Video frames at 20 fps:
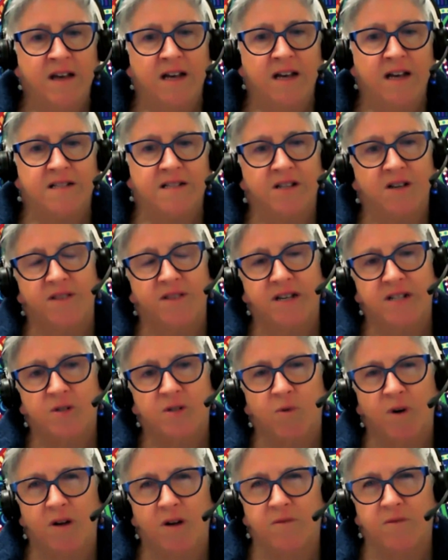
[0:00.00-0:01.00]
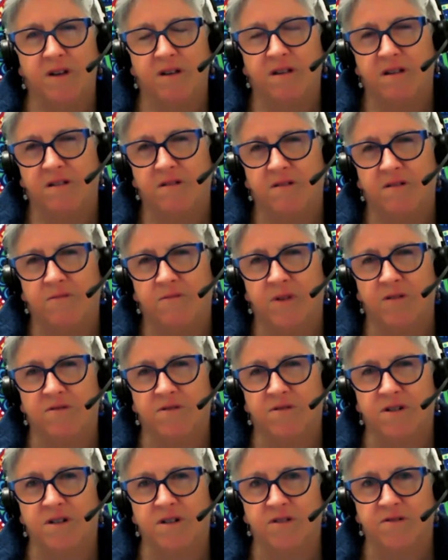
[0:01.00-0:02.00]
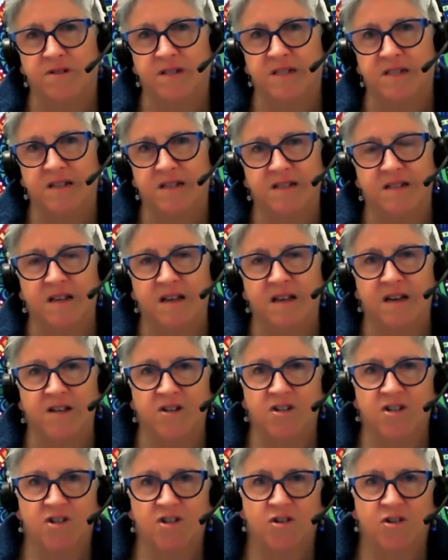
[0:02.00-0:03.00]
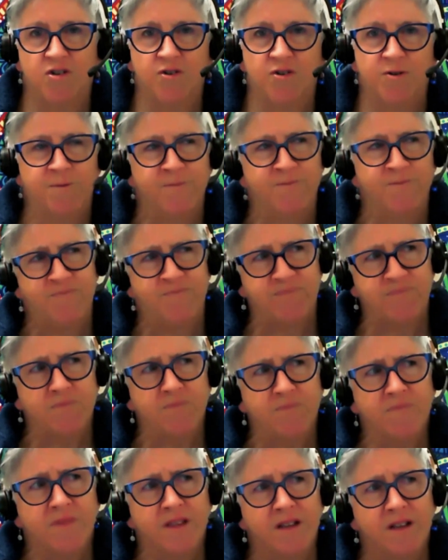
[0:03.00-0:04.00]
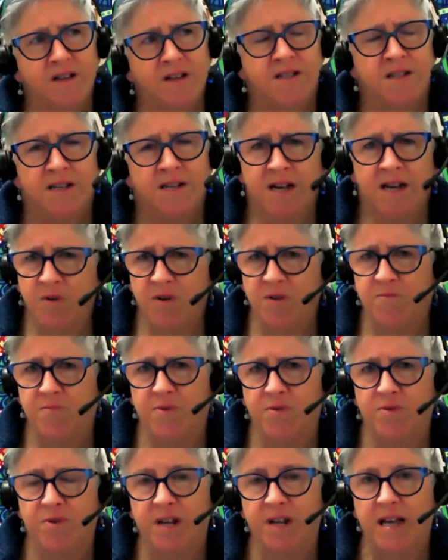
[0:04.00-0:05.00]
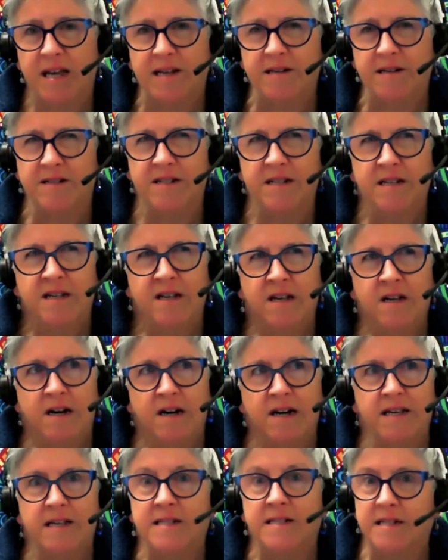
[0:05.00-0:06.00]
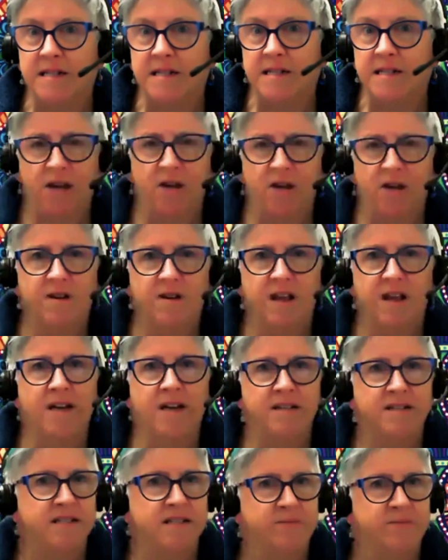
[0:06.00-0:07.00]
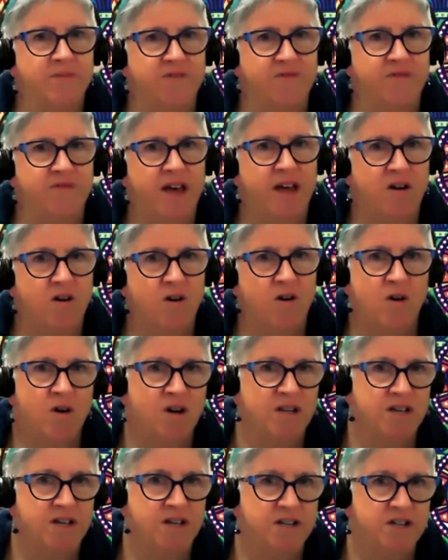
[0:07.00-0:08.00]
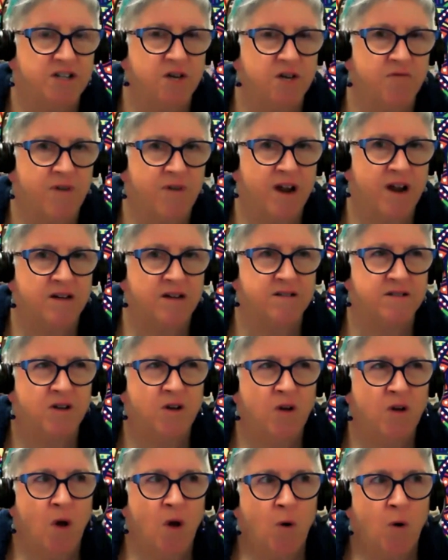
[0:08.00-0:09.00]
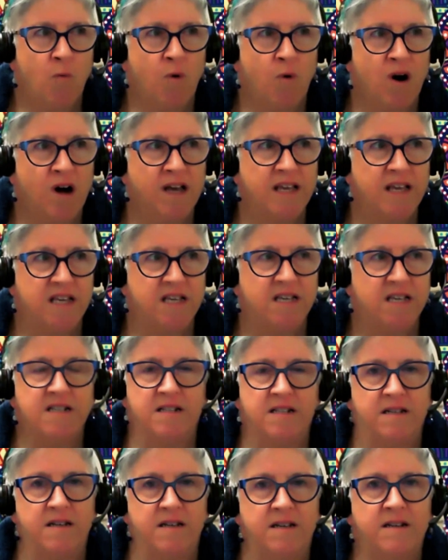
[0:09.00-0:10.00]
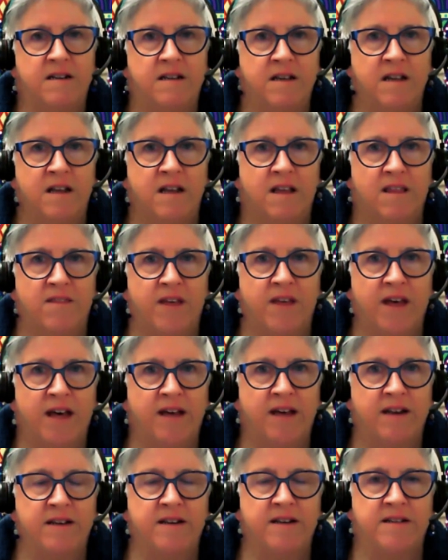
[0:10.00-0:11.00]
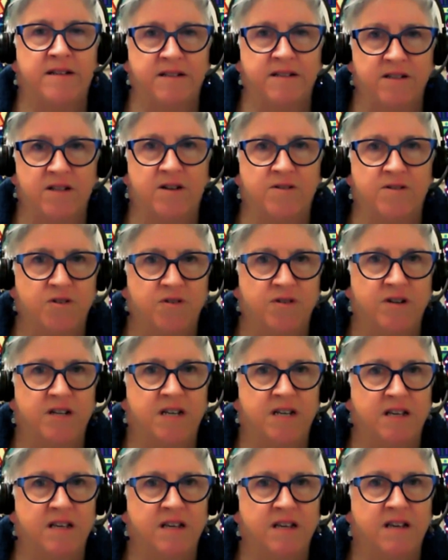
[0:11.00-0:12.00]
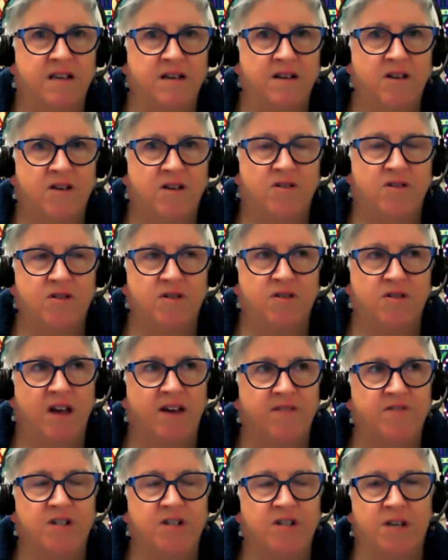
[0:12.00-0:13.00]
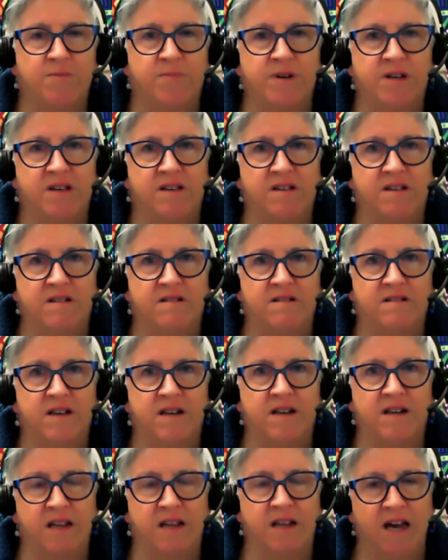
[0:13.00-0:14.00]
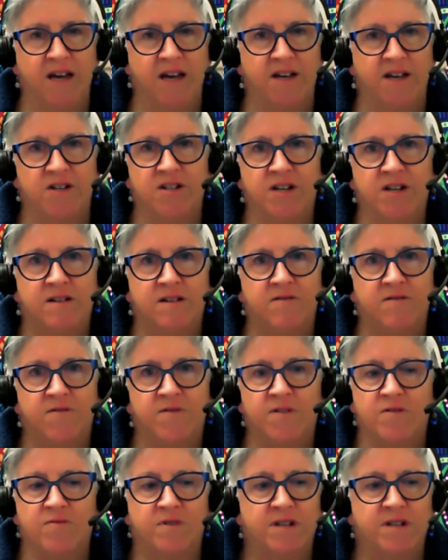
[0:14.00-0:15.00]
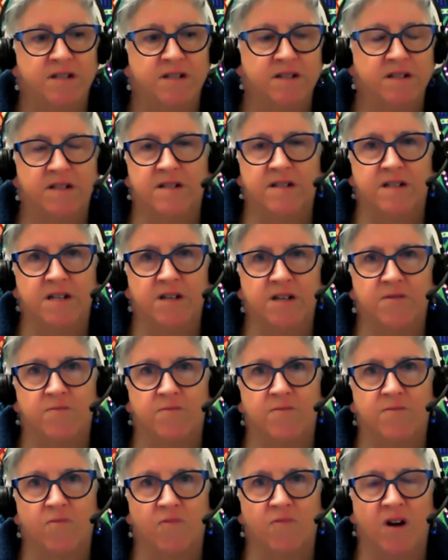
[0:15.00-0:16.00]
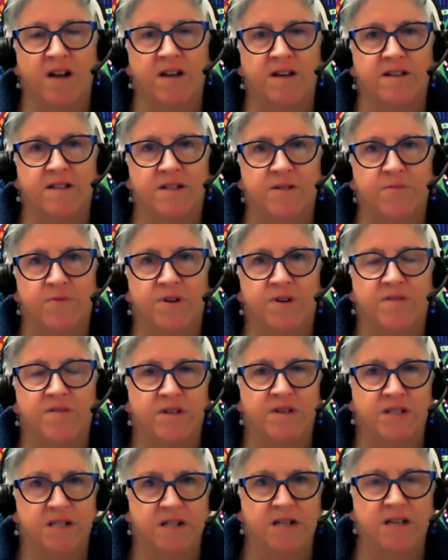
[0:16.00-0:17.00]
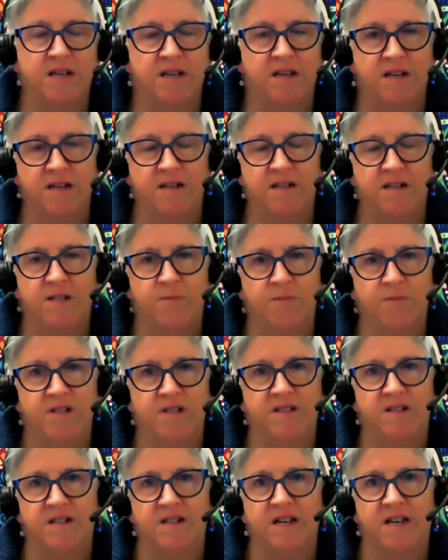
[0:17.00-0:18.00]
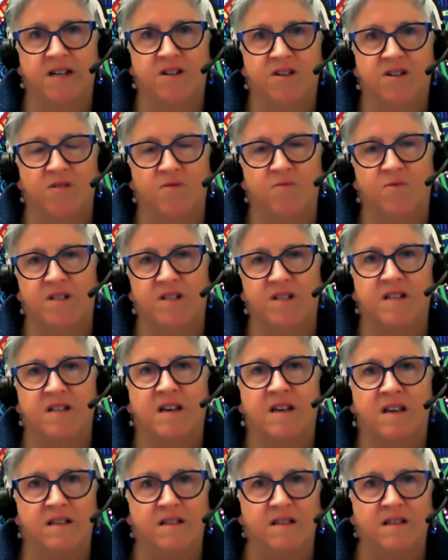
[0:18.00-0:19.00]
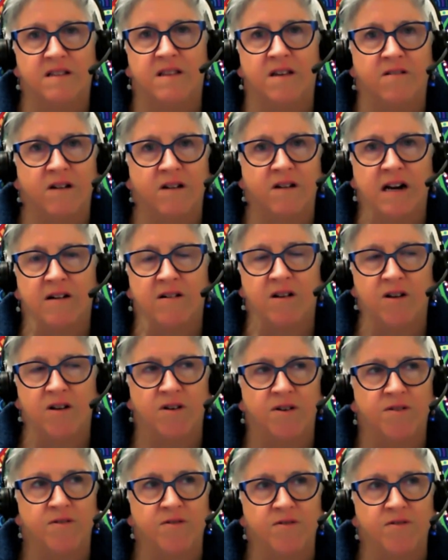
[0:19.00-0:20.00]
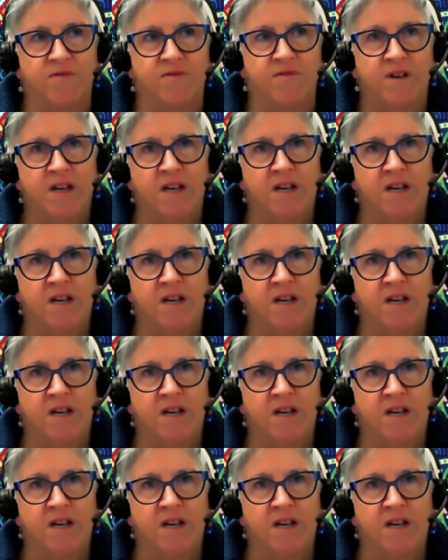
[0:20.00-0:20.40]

And so that's why we look to 360 Edge to come on board and, I guess, interrogate some of that knowledge around why is it that it is so tricky to have GPs engage. And for the reasons that Tim raised previously in his presentation, we're seeing that there are a lot of